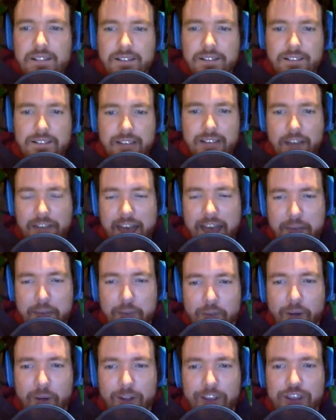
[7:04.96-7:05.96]
Now that
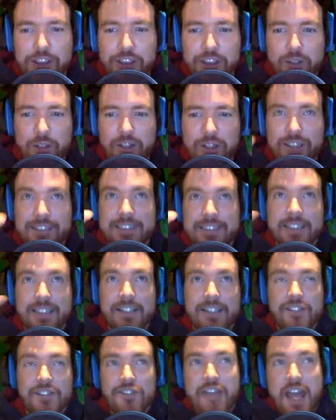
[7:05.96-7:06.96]
part showed us
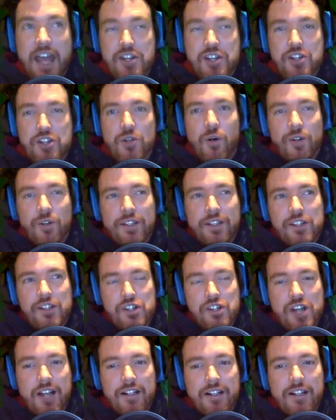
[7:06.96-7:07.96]
the statue holding the
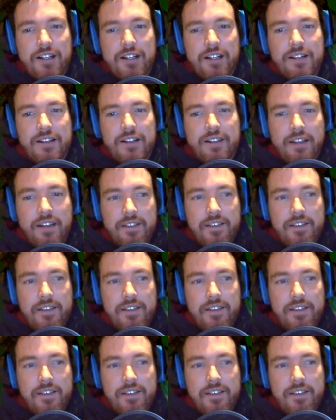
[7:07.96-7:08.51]
shotgun,